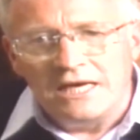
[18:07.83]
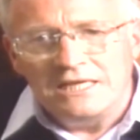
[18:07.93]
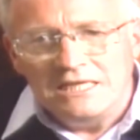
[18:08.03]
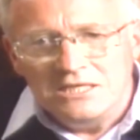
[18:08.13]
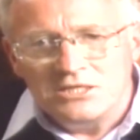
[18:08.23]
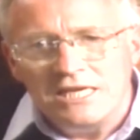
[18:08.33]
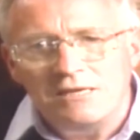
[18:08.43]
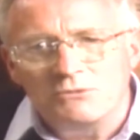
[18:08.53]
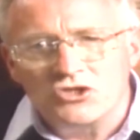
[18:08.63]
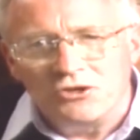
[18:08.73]
and his
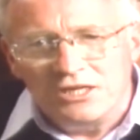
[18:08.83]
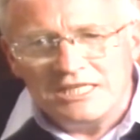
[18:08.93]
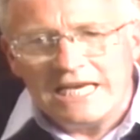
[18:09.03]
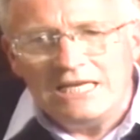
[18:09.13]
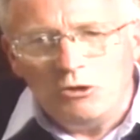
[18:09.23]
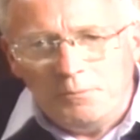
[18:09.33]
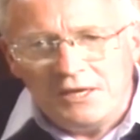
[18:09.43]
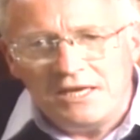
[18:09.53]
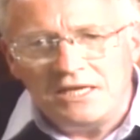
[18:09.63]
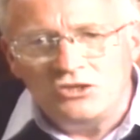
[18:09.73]
name is on the title
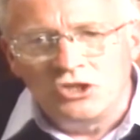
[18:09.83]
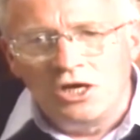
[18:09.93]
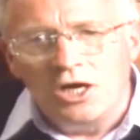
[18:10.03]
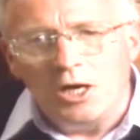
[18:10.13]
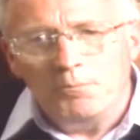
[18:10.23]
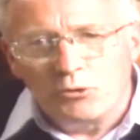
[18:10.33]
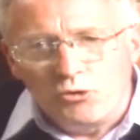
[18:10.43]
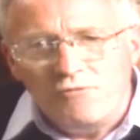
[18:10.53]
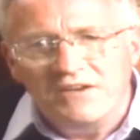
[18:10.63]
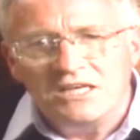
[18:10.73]
page
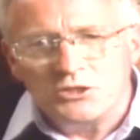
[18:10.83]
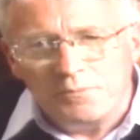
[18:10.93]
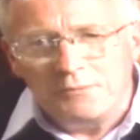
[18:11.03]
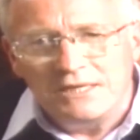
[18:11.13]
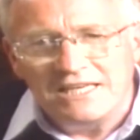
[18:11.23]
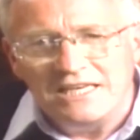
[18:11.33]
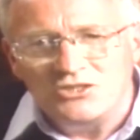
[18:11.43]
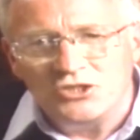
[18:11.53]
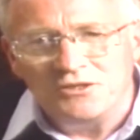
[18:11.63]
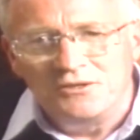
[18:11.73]
approving its
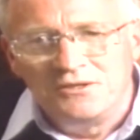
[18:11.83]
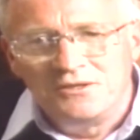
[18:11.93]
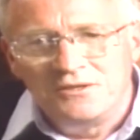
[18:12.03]
publication.